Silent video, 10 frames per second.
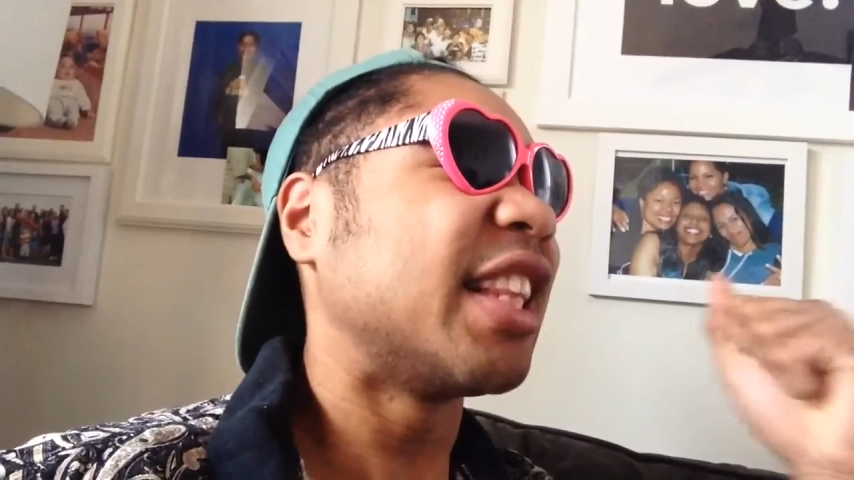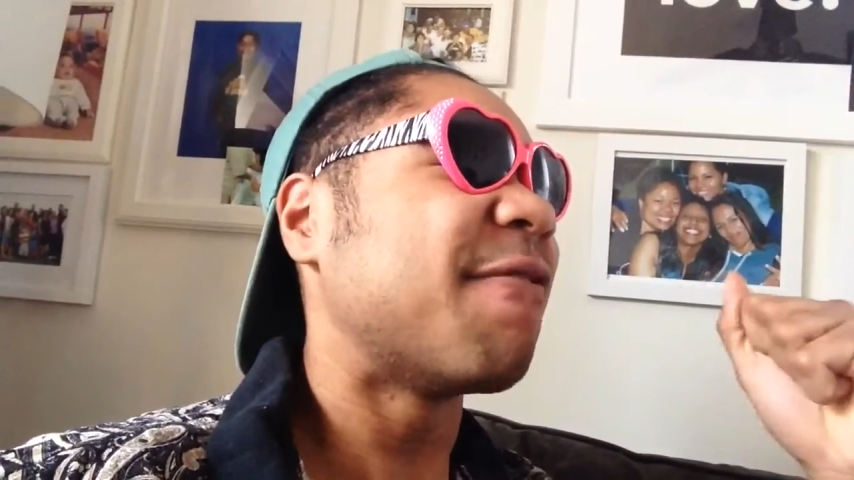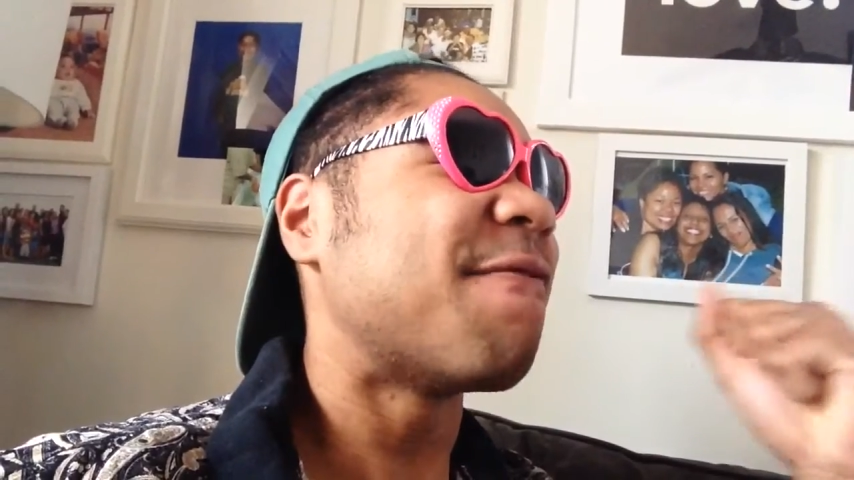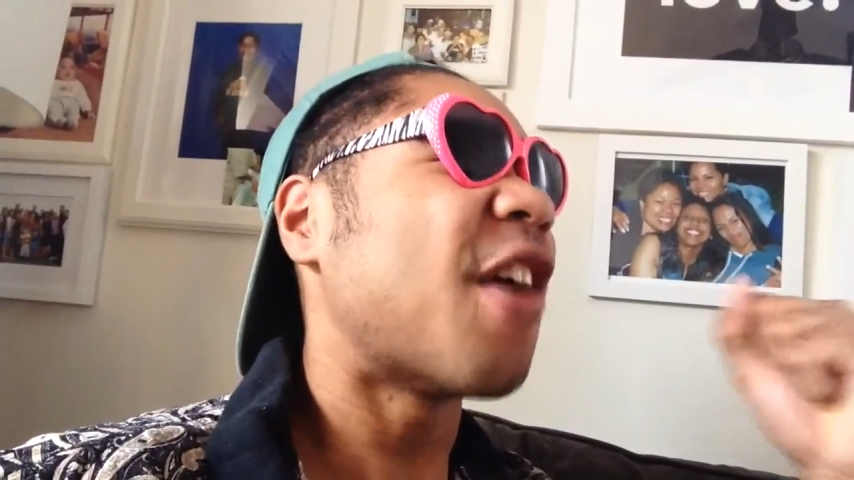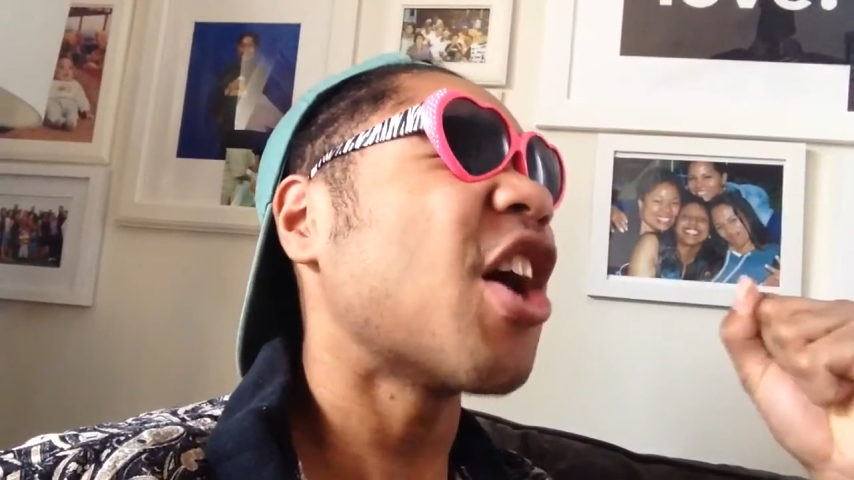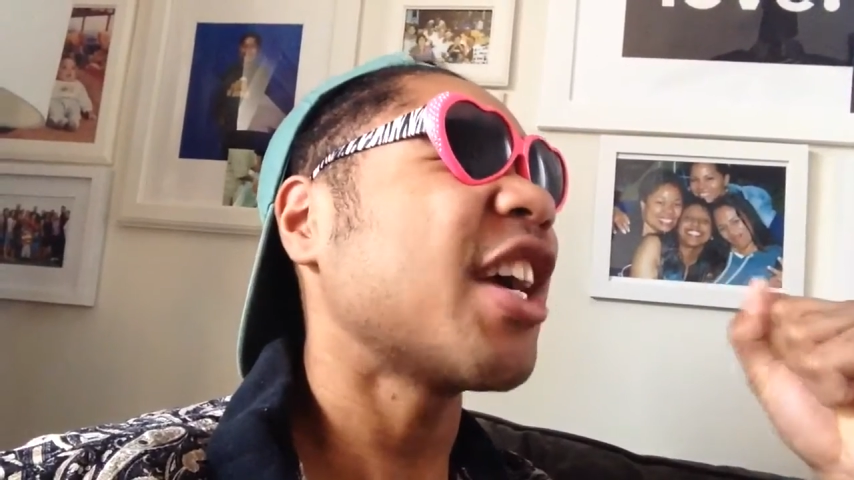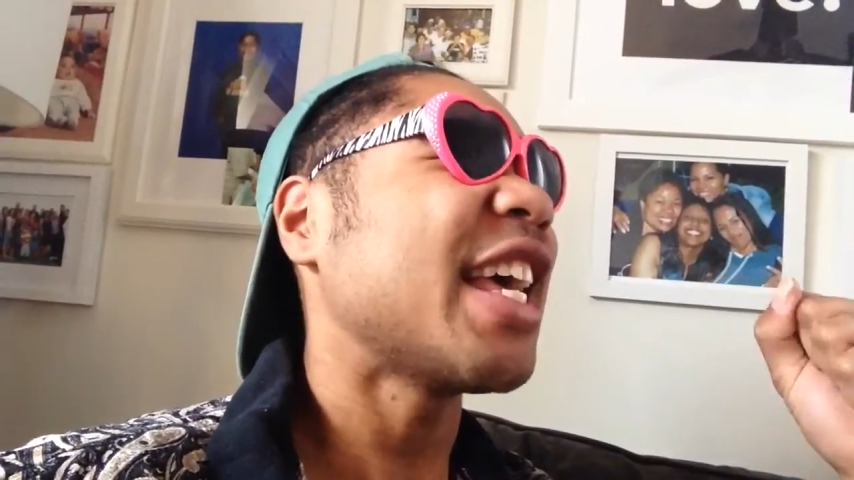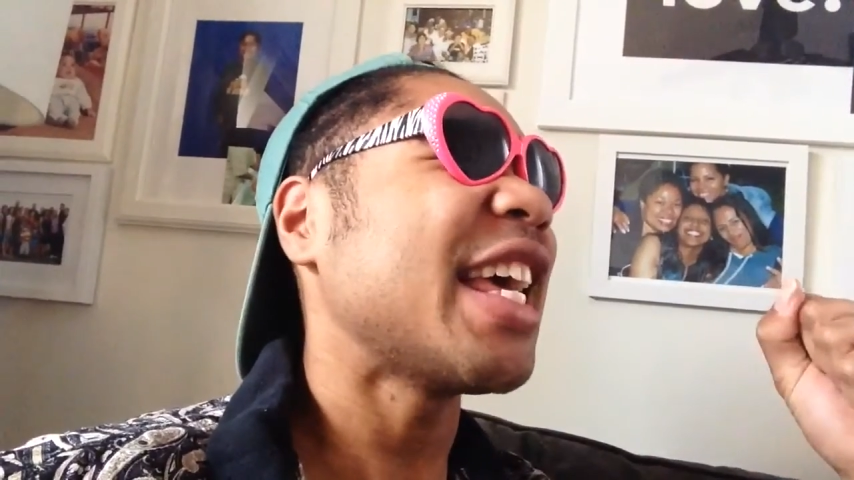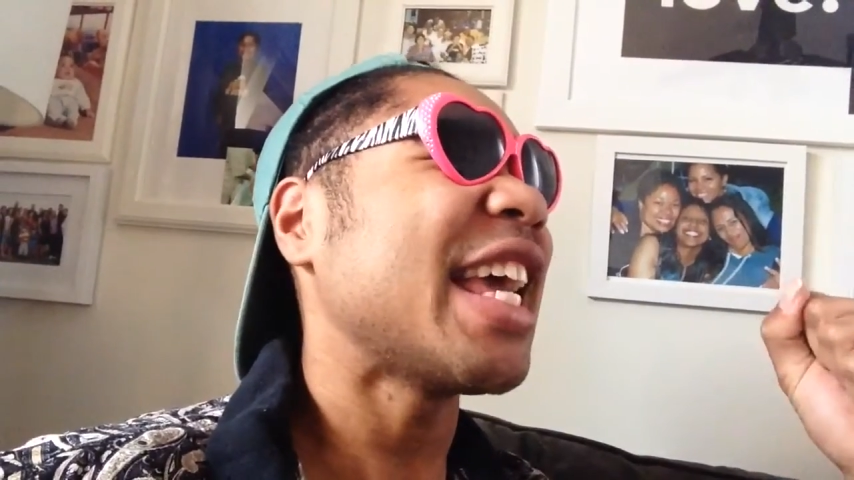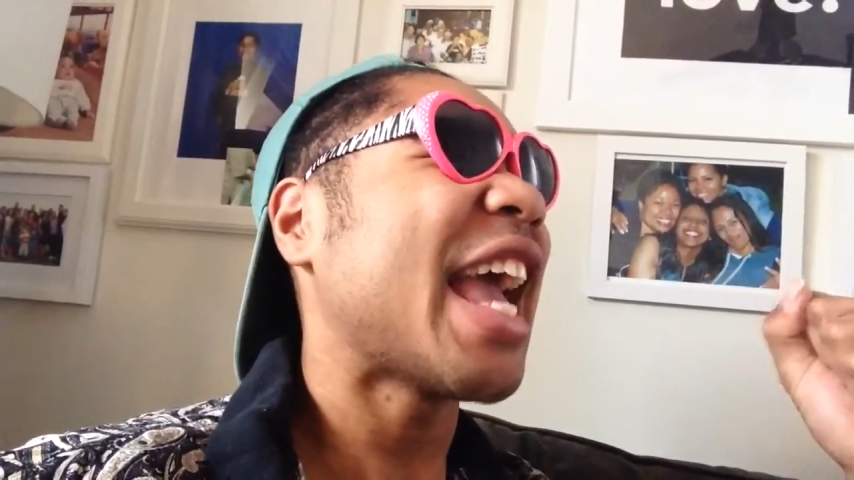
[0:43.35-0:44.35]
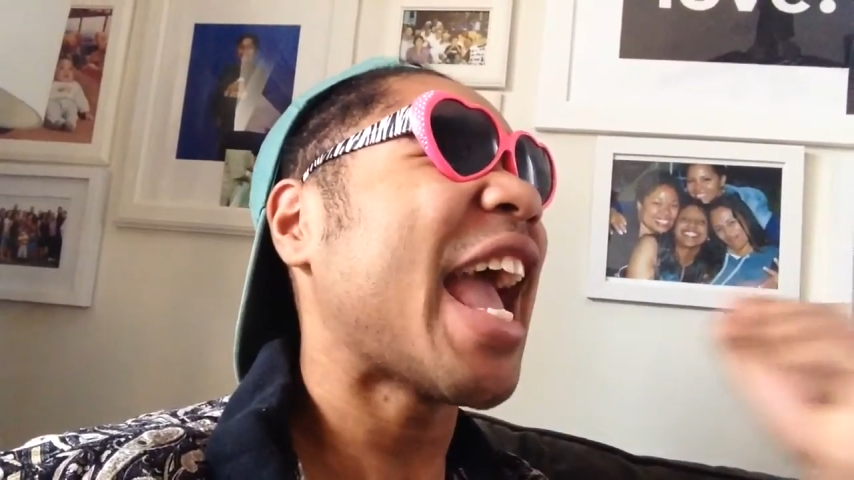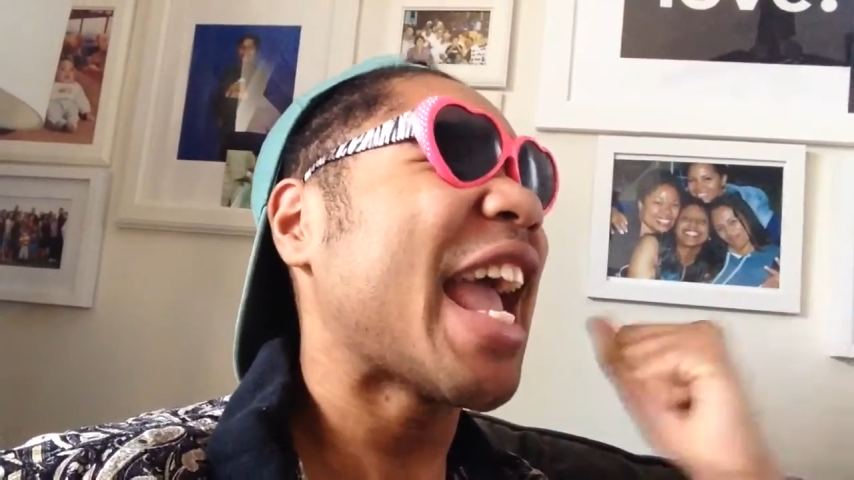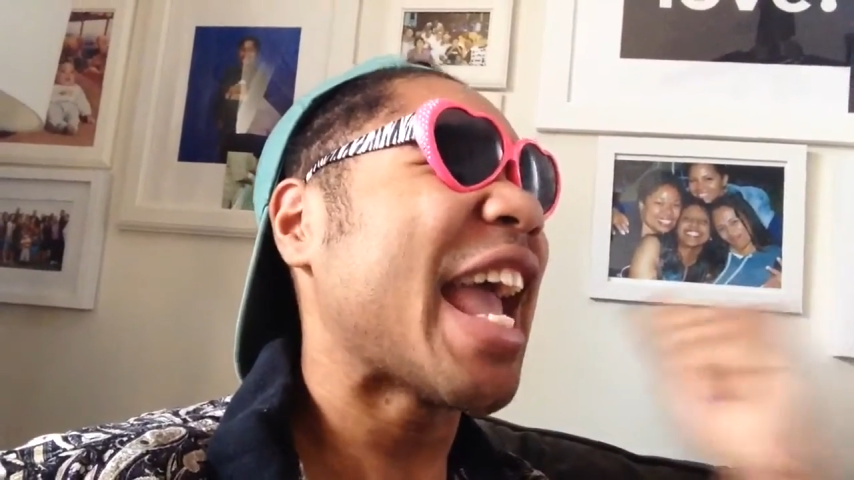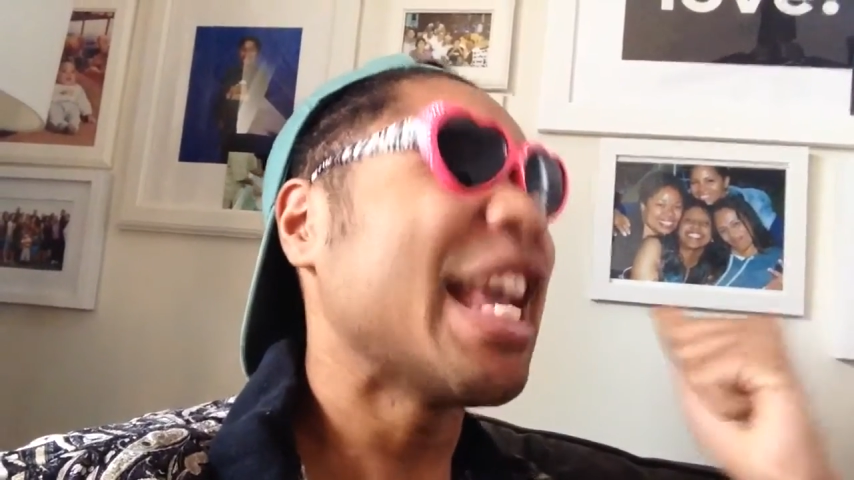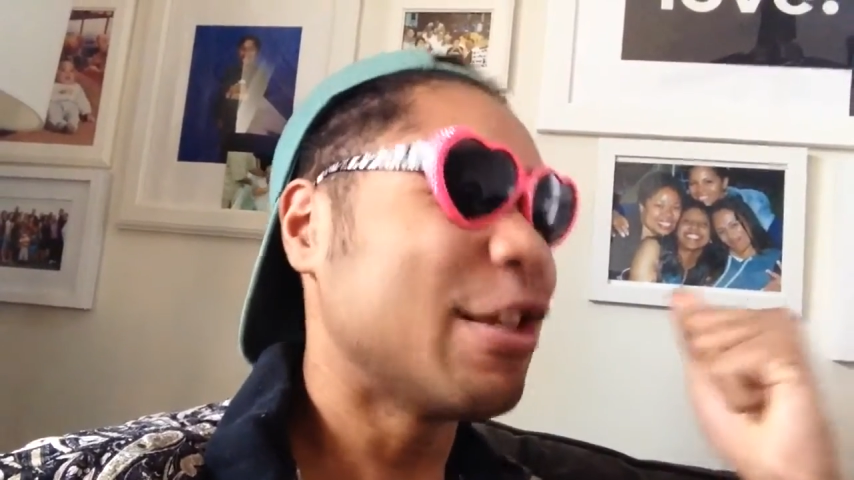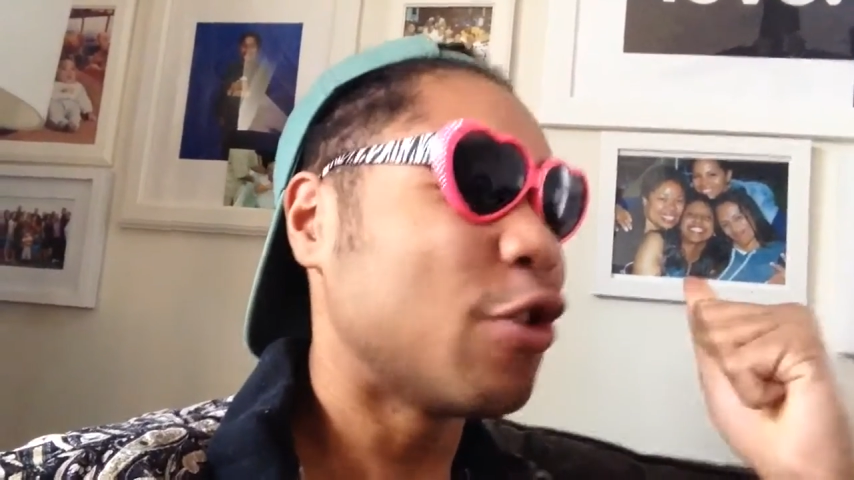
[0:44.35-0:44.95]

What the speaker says: fucking hate